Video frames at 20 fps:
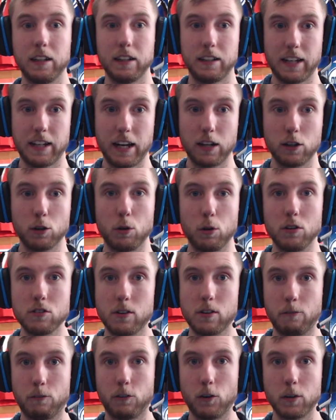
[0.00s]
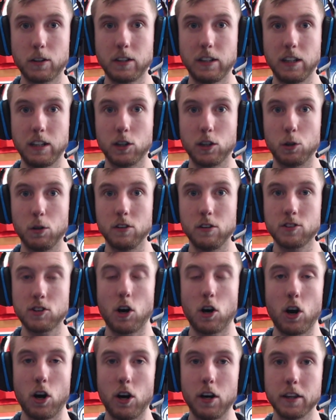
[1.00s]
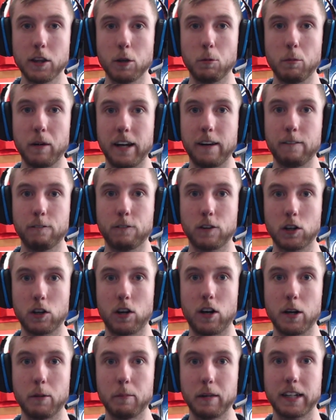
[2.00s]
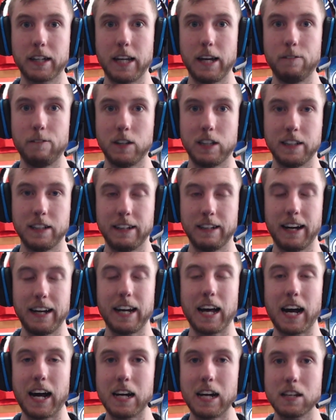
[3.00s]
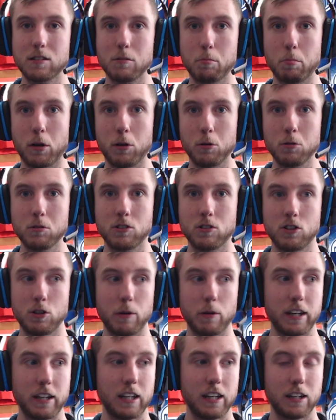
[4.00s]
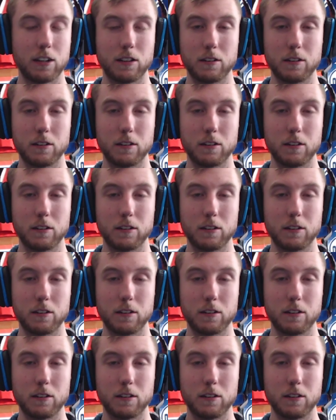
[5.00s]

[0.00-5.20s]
10 goals and 14 goals on the wing for Connor McDavid tonight, as opposed to, I think,